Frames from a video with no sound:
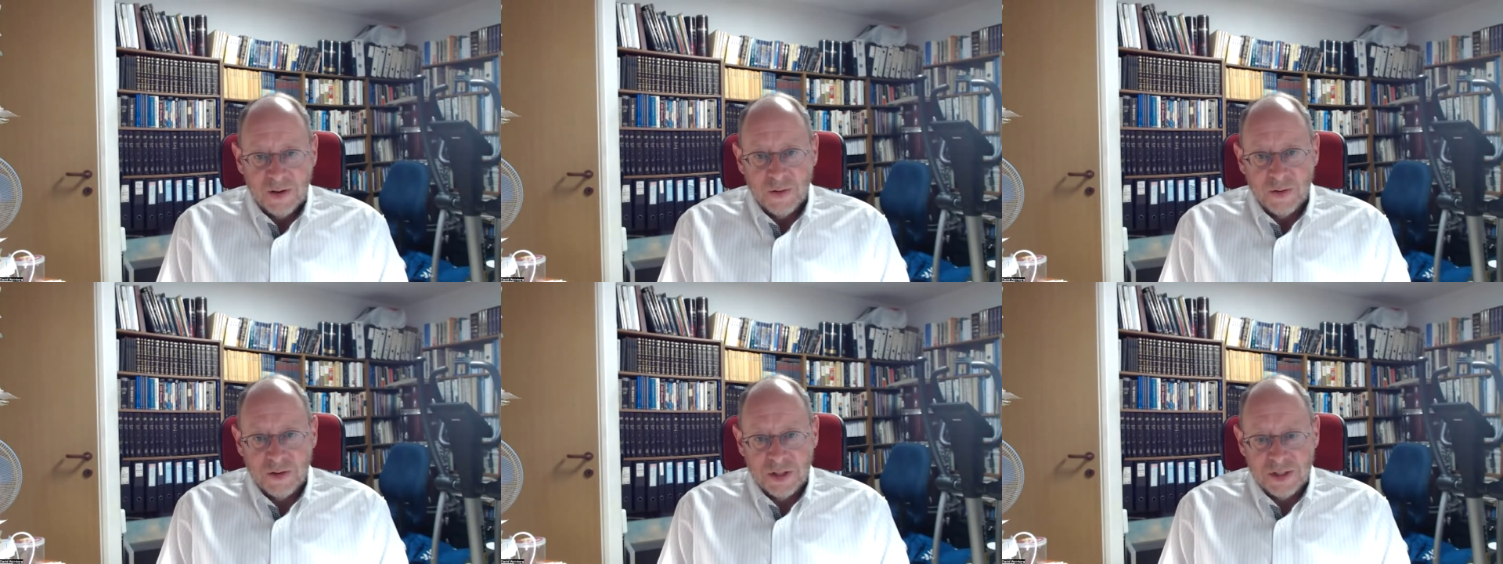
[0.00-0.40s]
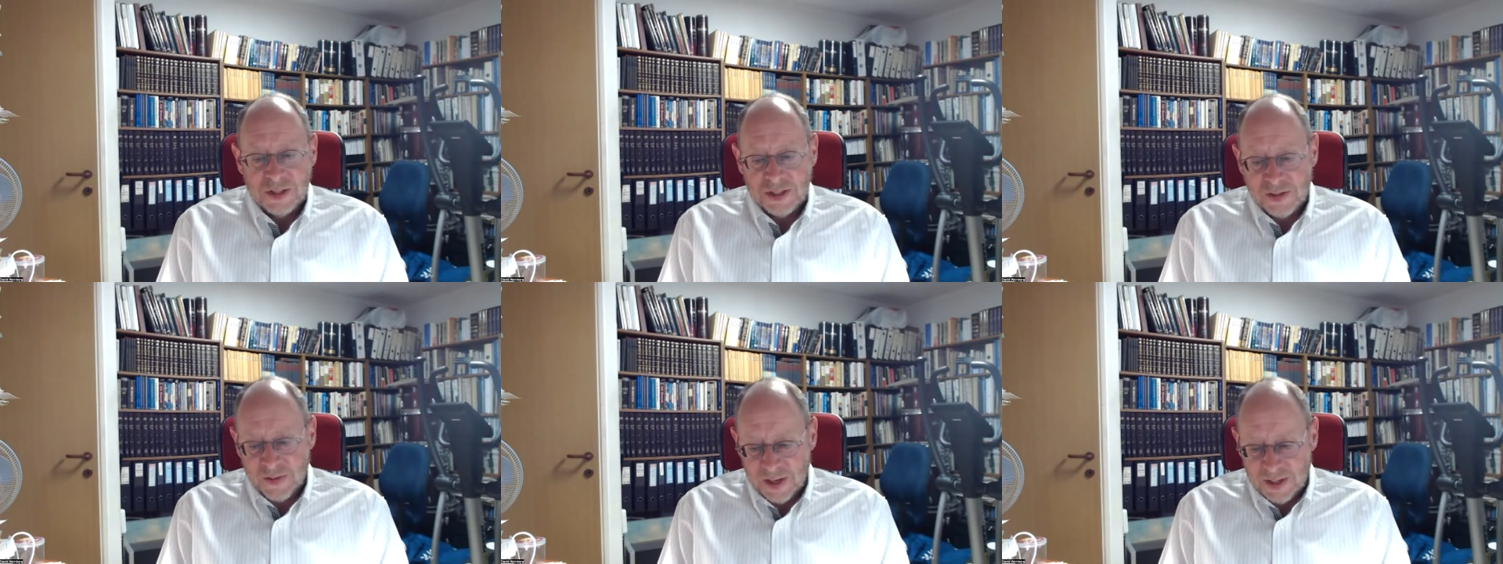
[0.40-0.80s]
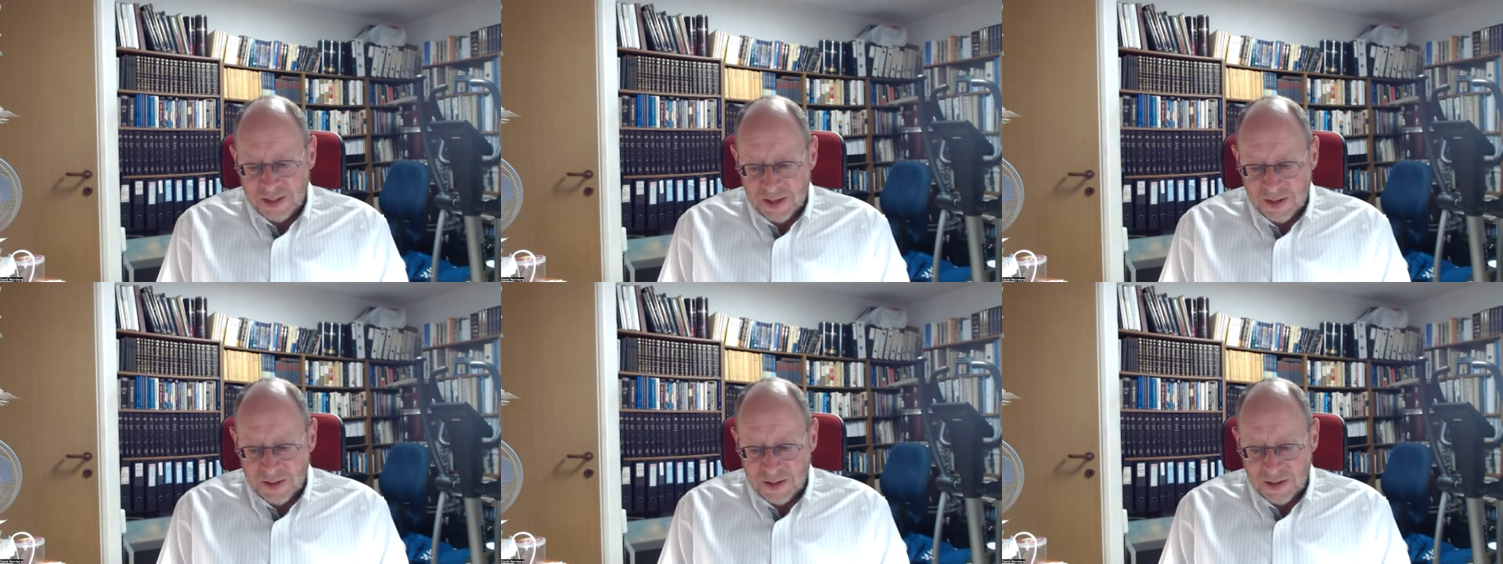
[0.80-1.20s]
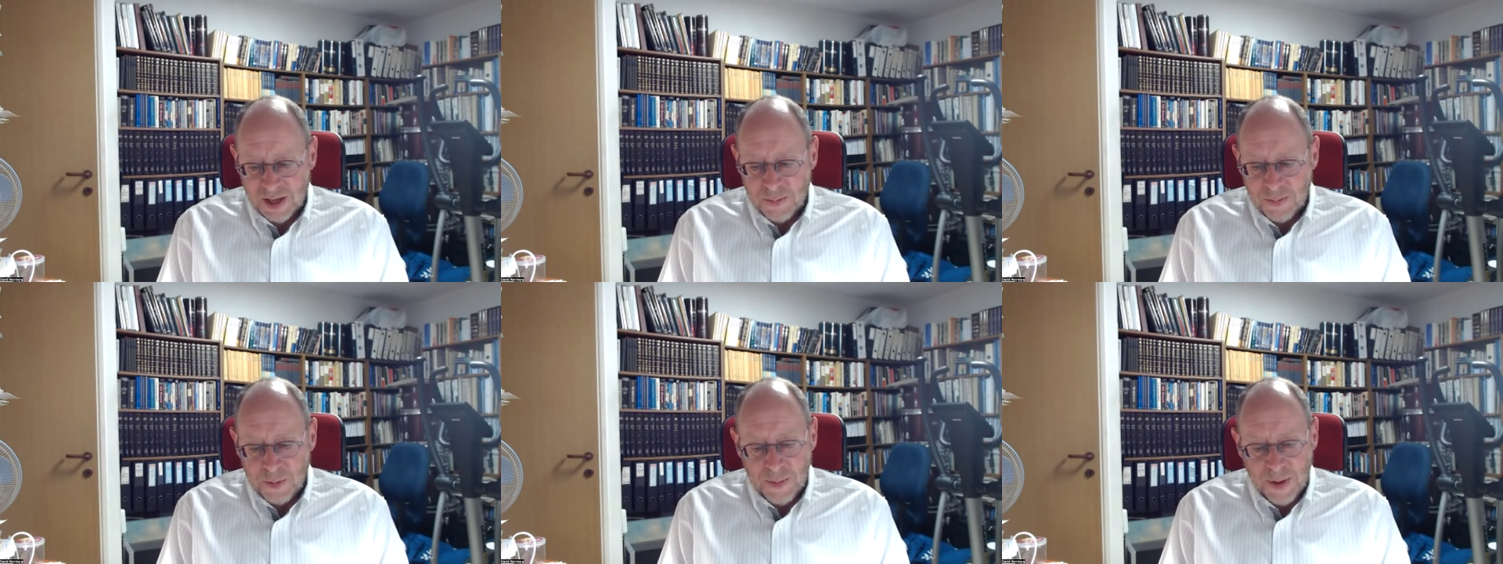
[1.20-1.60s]
religious rights on the
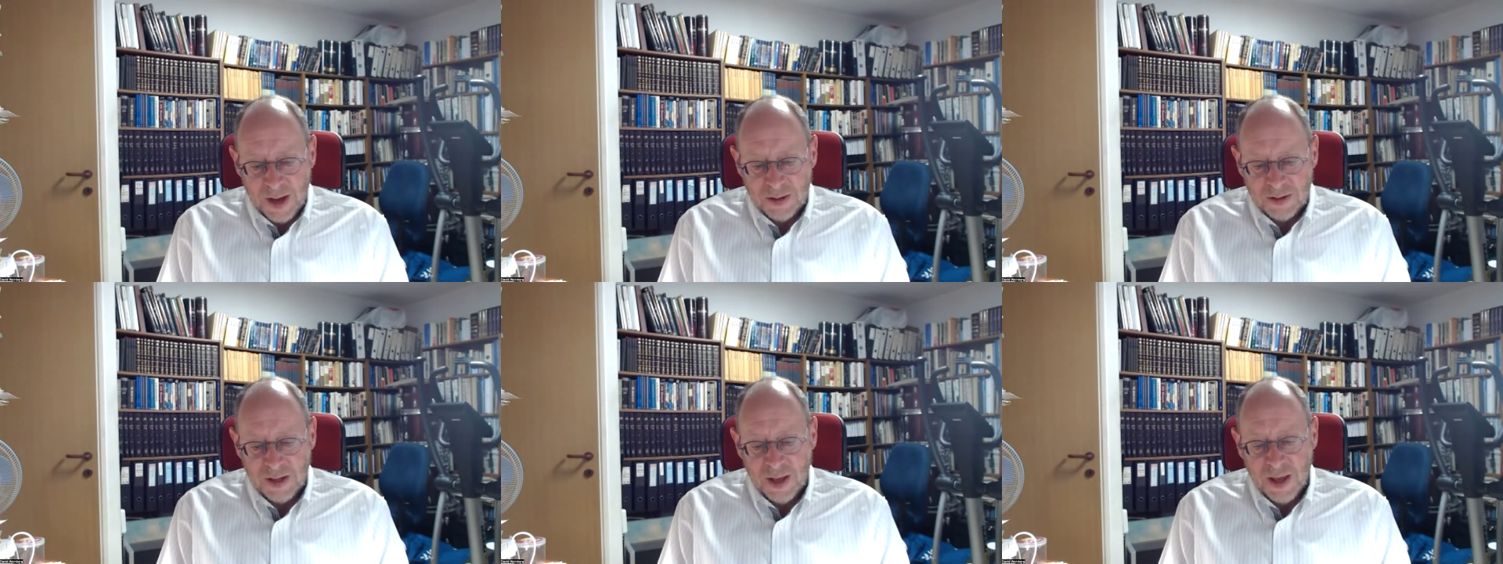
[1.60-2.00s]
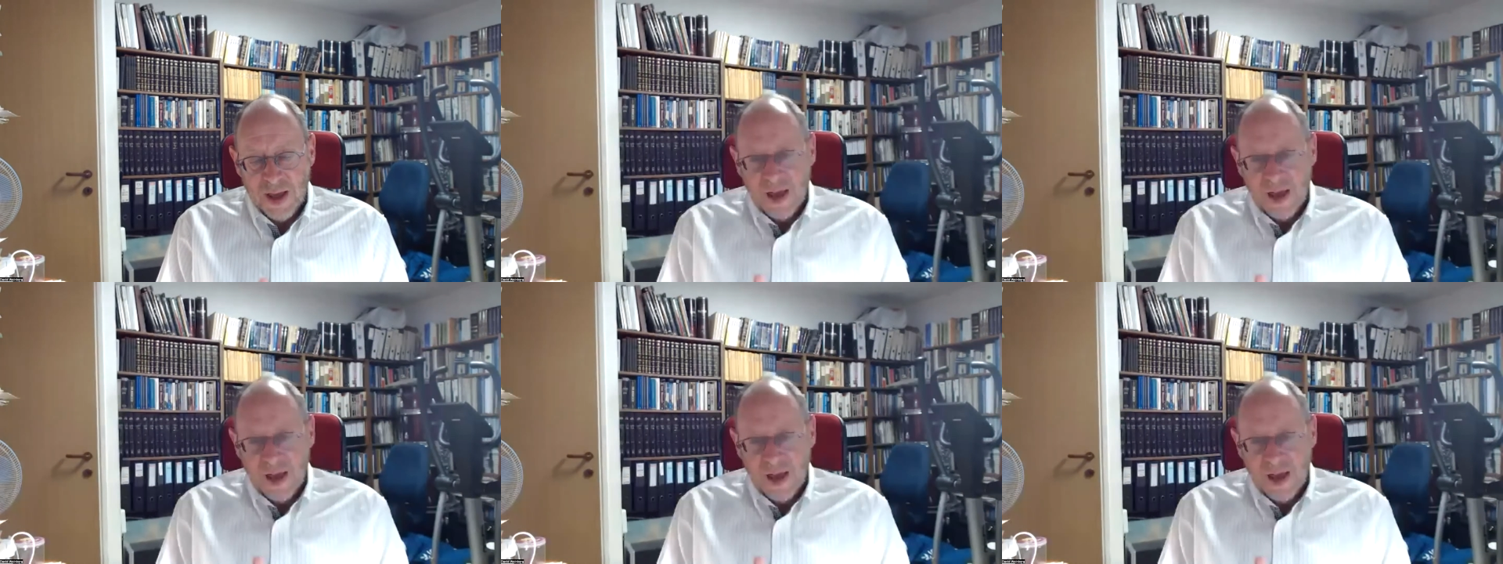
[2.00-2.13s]
Temple Mount.